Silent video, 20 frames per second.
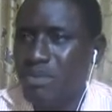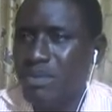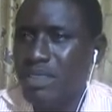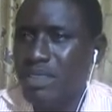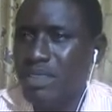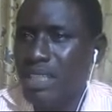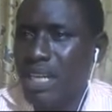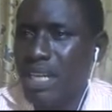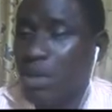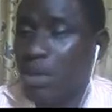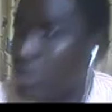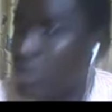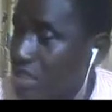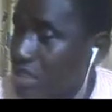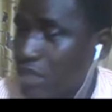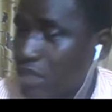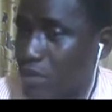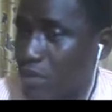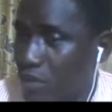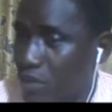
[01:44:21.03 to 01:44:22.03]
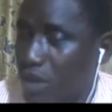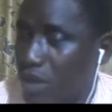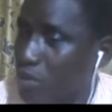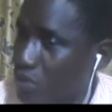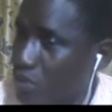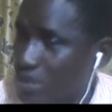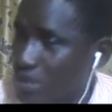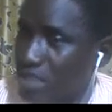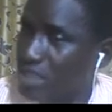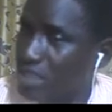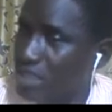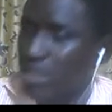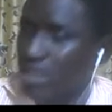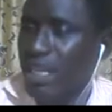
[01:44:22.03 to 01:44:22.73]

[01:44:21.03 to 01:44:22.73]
I will see, before we finish this class,